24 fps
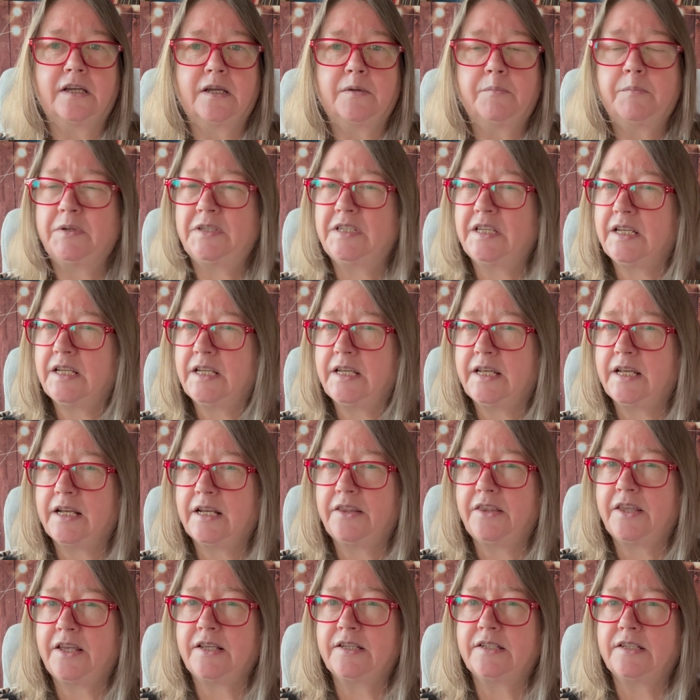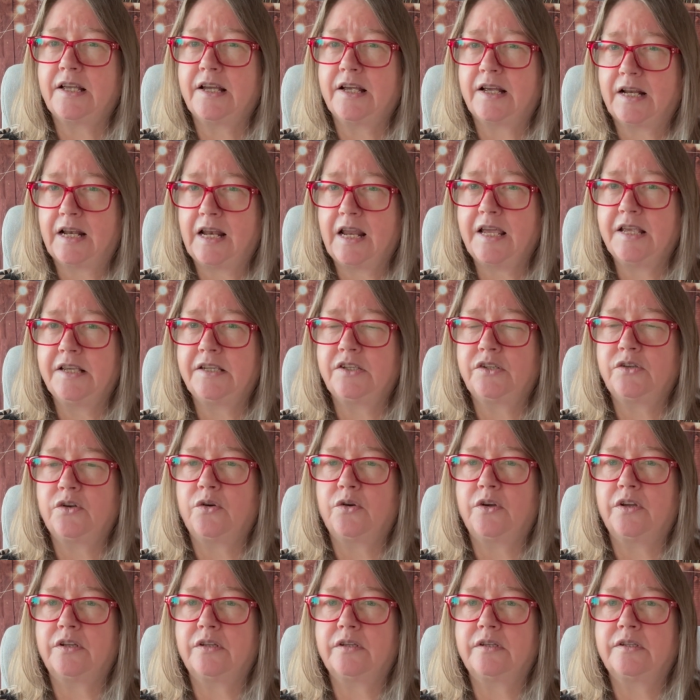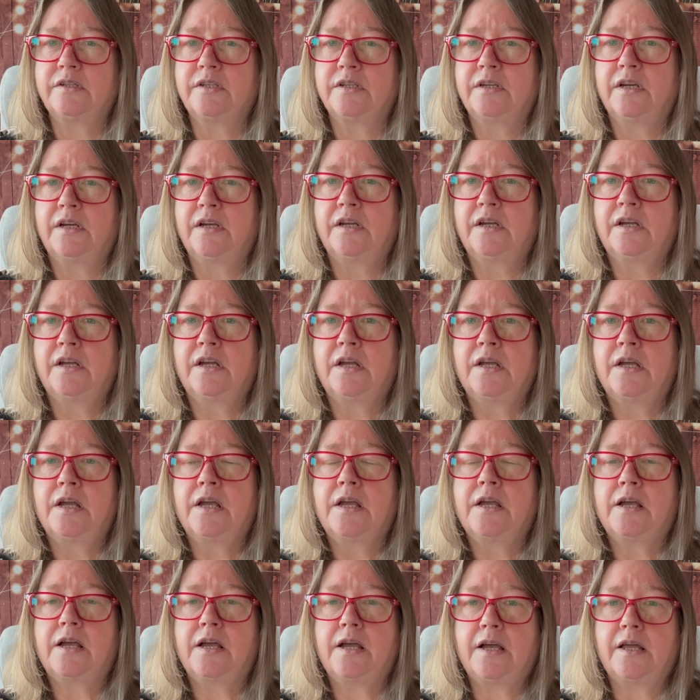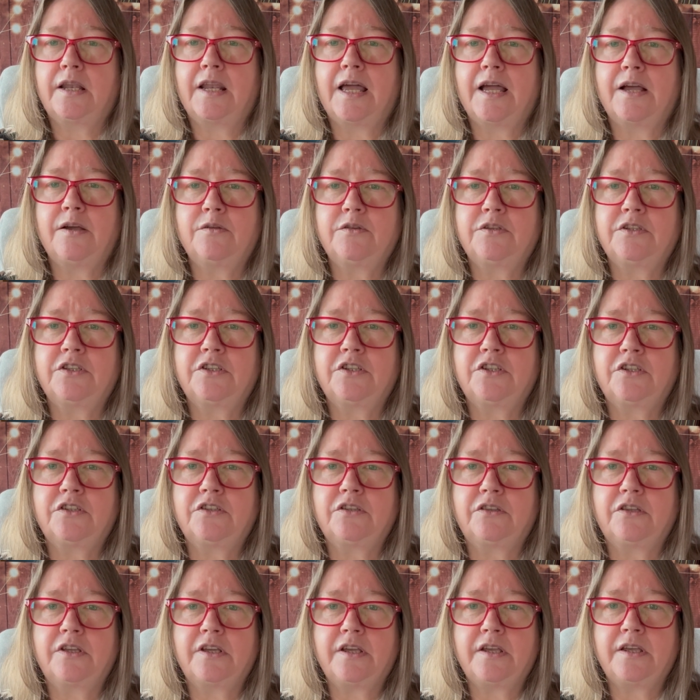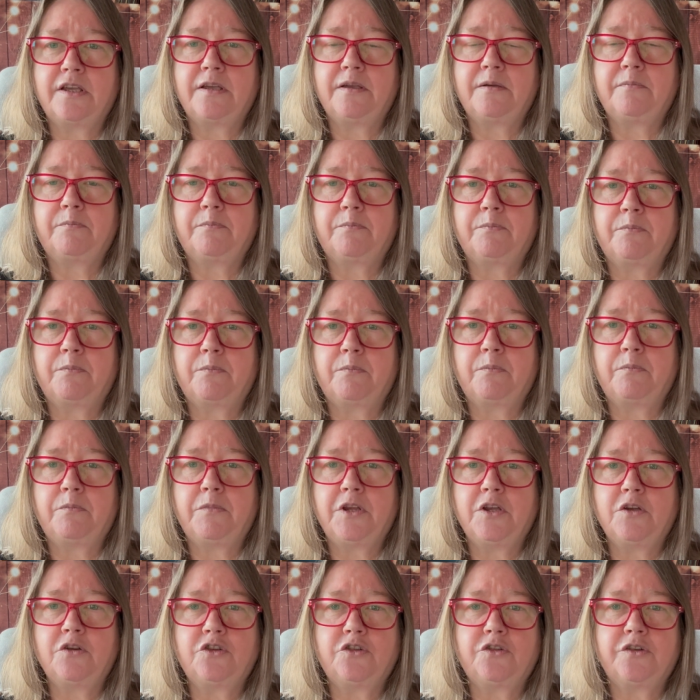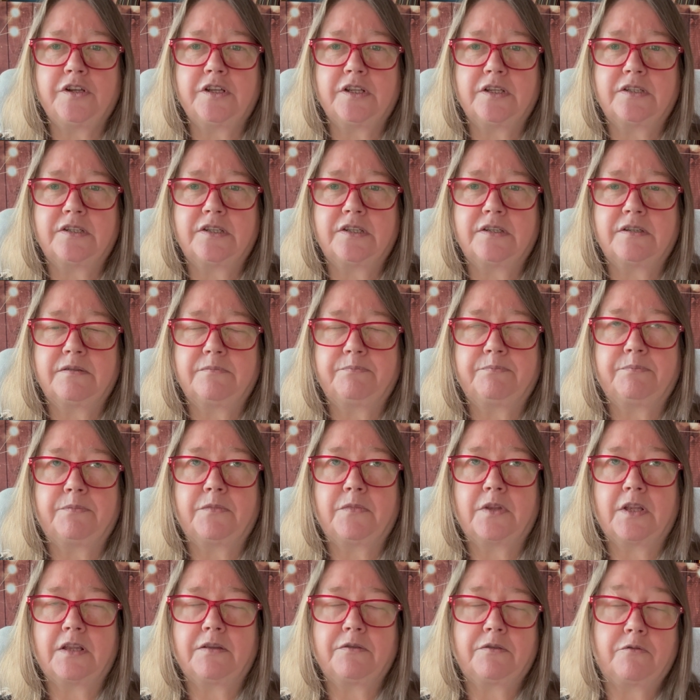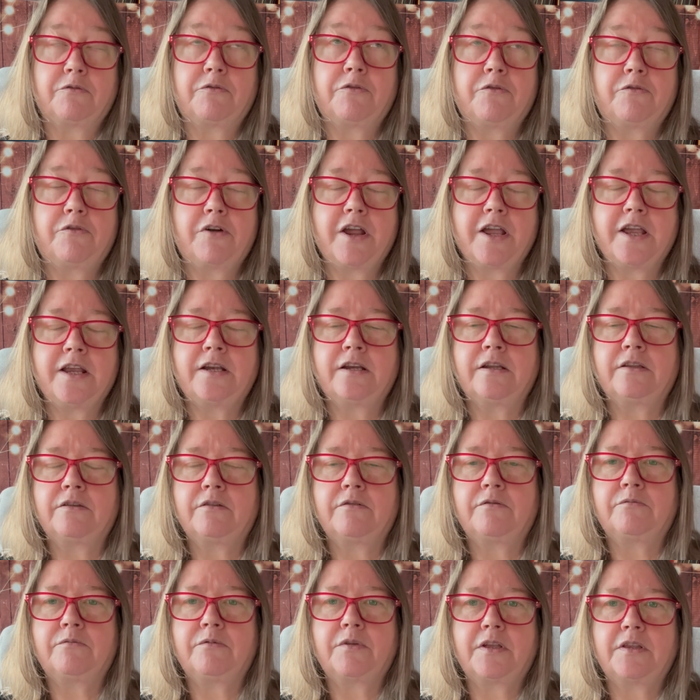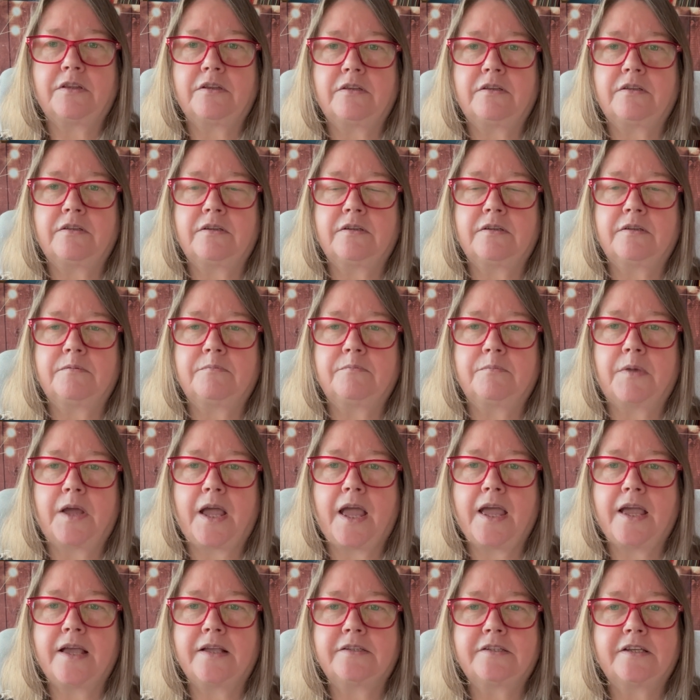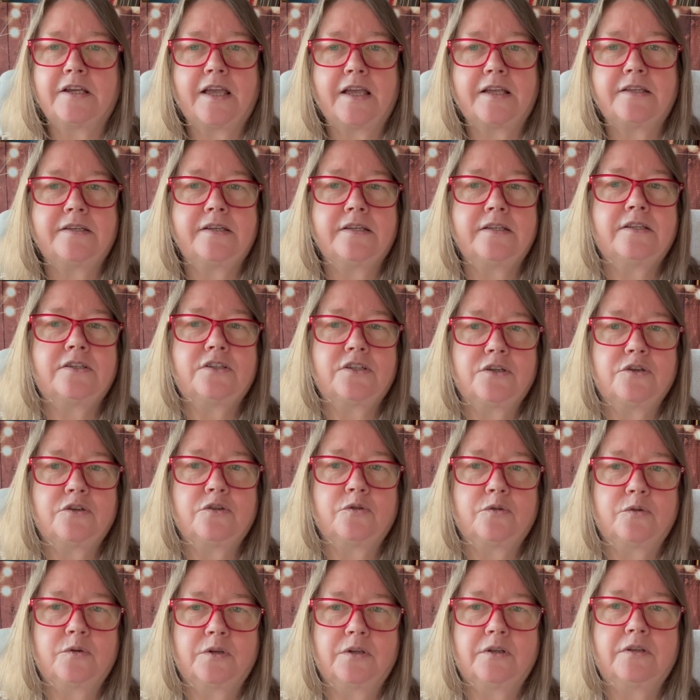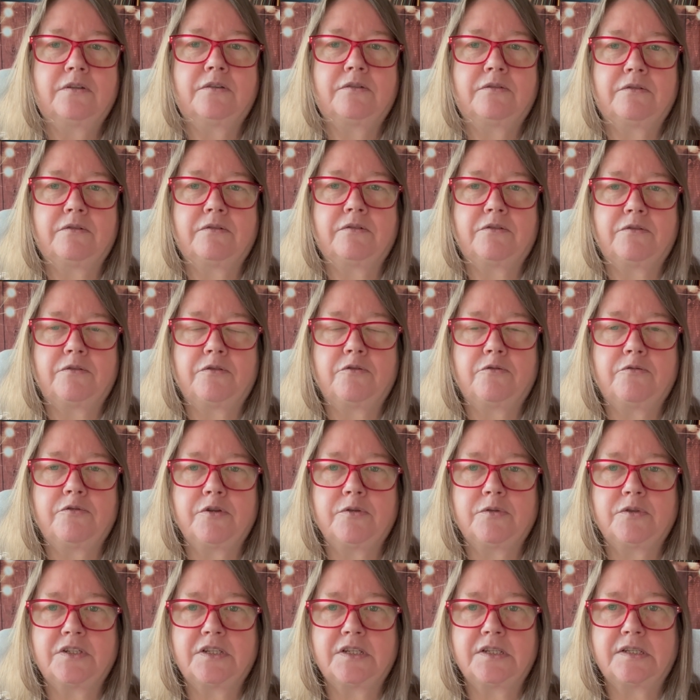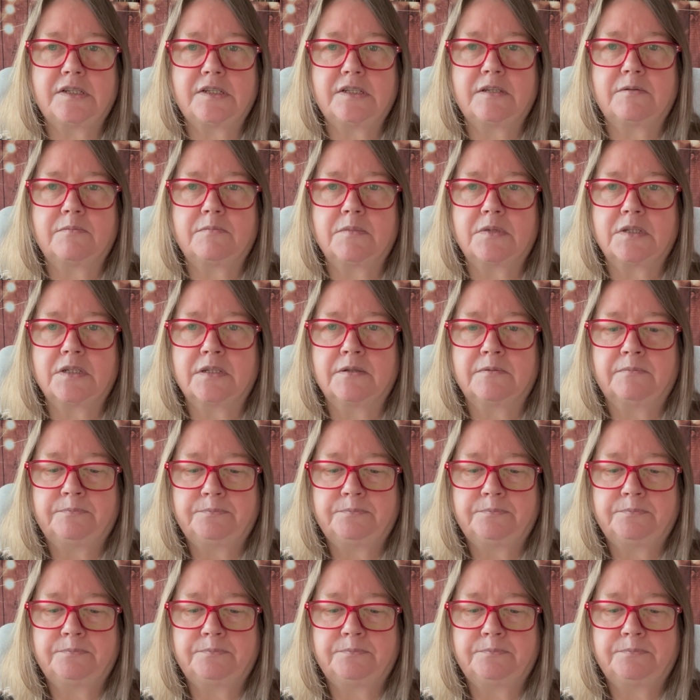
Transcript: particularly in things like clay soils, allows the nutrients, the rain and the air to get into the root systems.